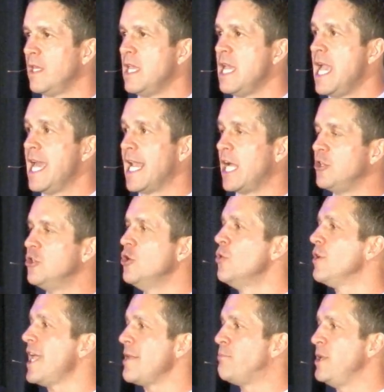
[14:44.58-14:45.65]
And I knew where
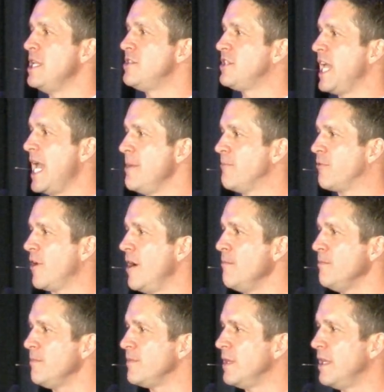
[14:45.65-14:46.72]
that peace came
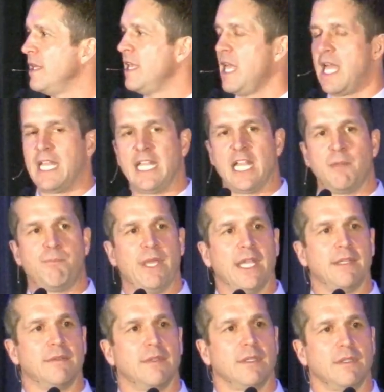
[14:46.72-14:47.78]
from, and it had
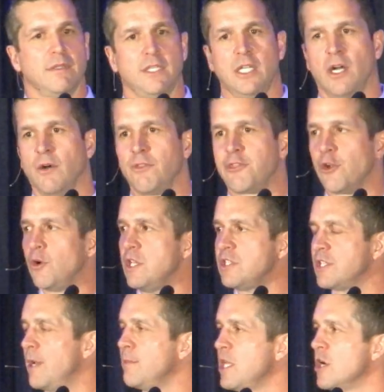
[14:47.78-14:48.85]
been,
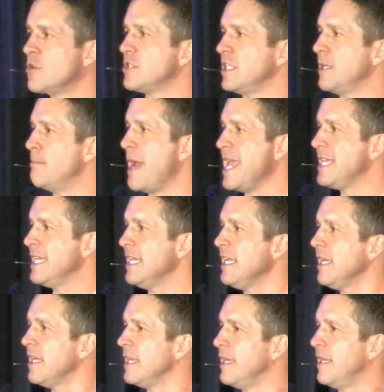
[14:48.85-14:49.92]
30-some years in the
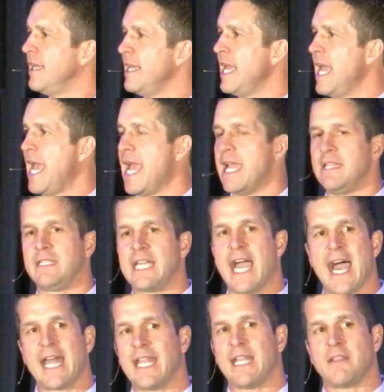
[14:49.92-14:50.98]
making. And
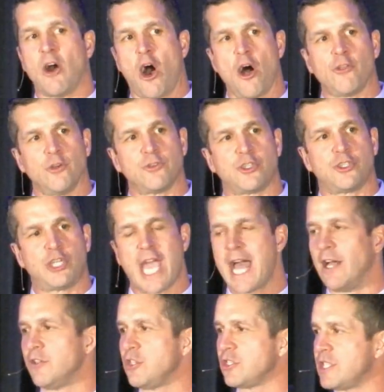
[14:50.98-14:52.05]
God had all those
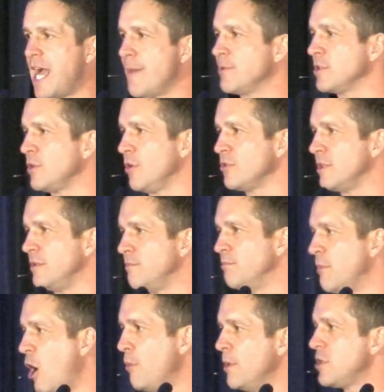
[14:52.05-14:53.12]
challenges and obstacles and
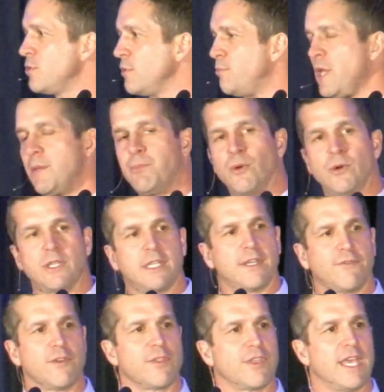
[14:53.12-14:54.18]
moments with people and the
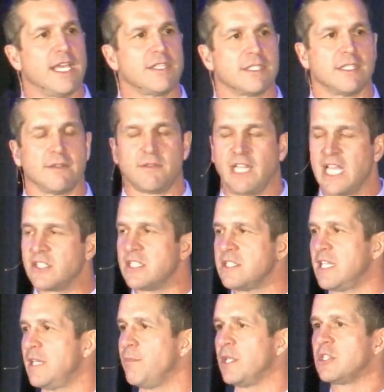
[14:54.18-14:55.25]
different things and the lessons
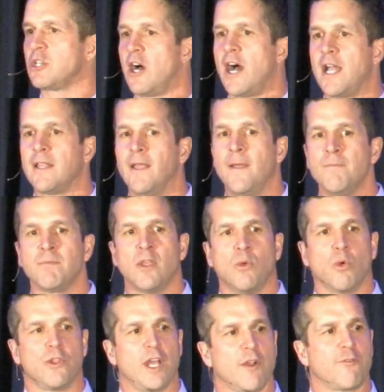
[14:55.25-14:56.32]
that had been taught
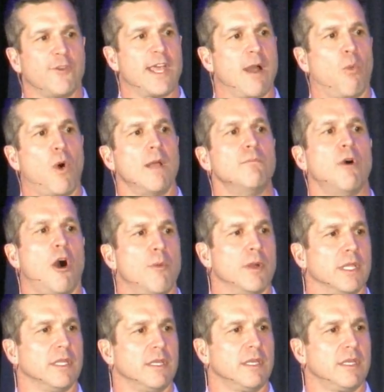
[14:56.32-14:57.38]
were there for that one moment.
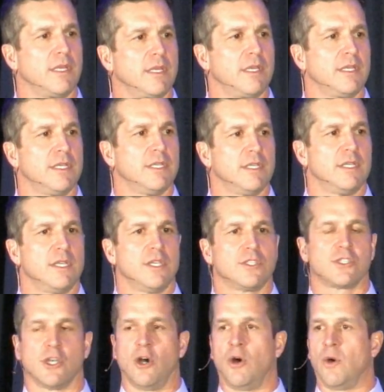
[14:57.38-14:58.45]

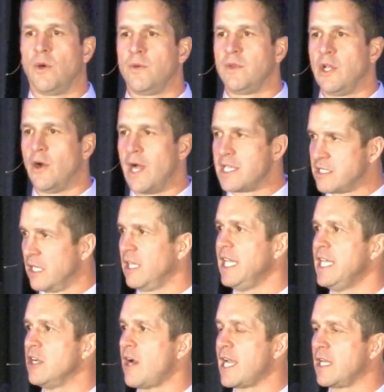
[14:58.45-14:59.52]
So, as a
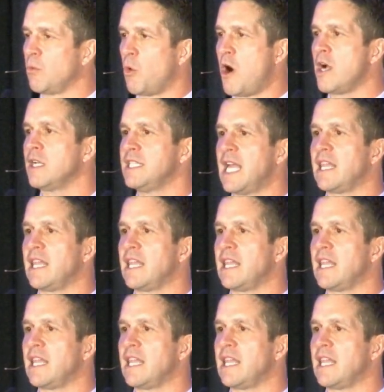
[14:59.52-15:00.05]
leader, I could walk in that